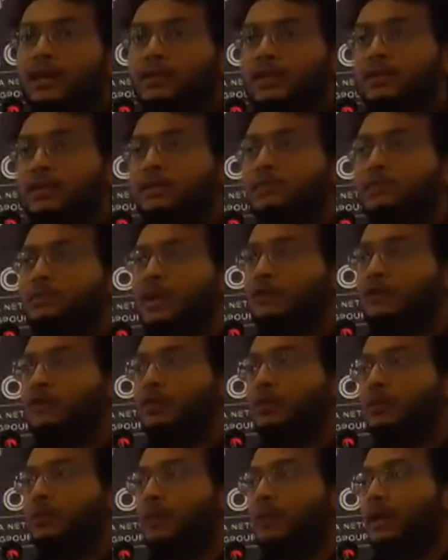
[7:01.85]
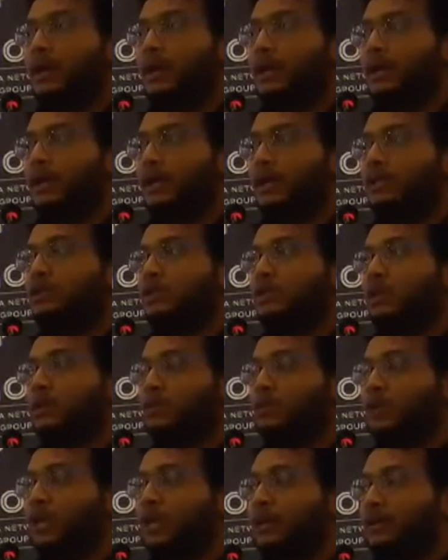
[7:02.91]
this platform is not
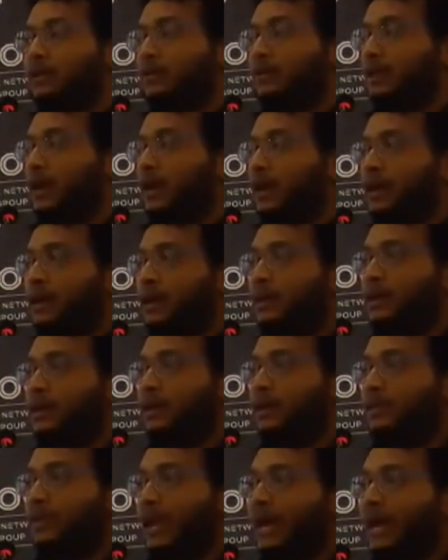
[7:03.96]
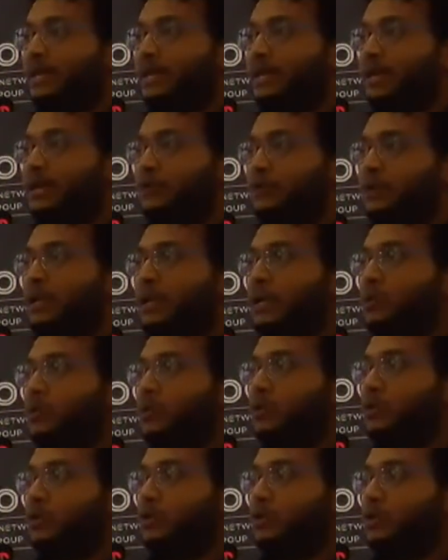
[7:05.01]
up to date. The idea really
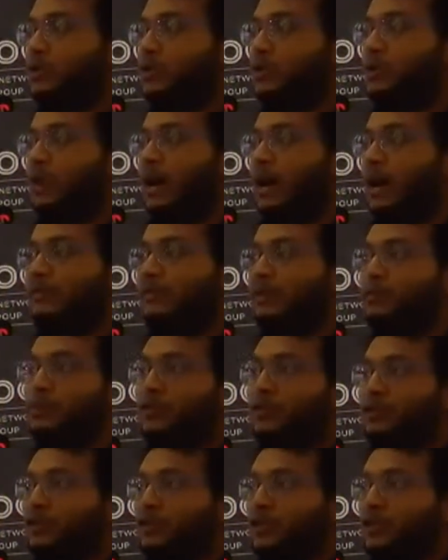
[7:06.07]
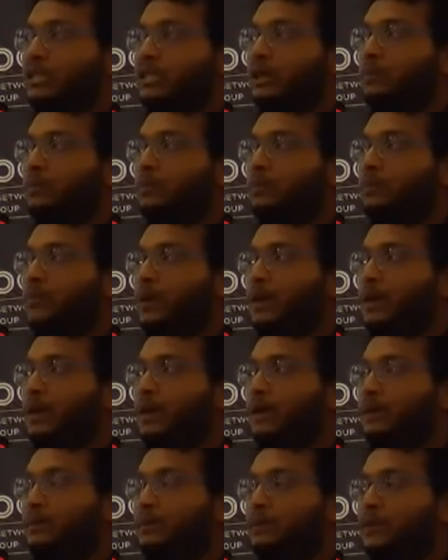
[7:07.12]
was to have a proof of concept.
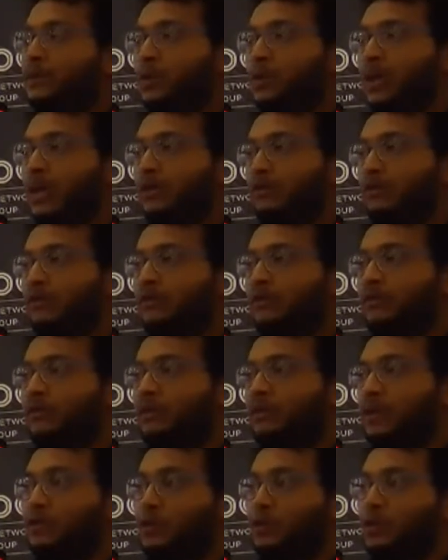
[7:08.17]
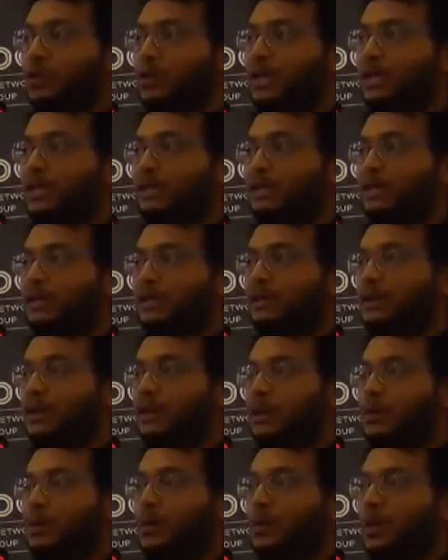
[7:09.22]
So we have raw data set,
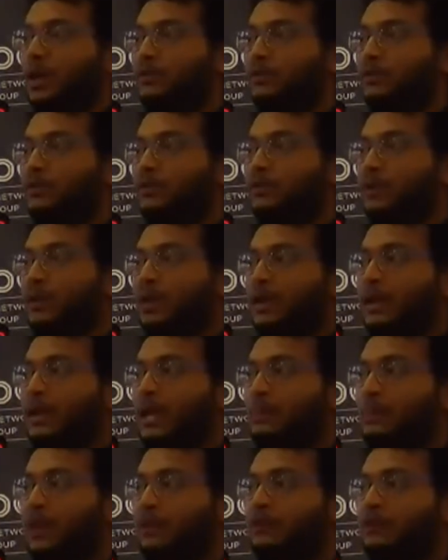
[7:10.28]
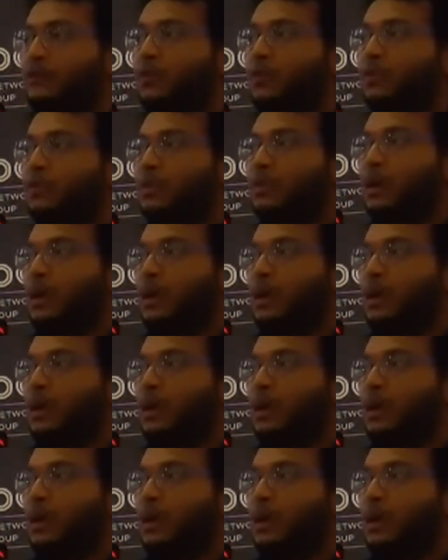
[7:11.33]
we have a platform.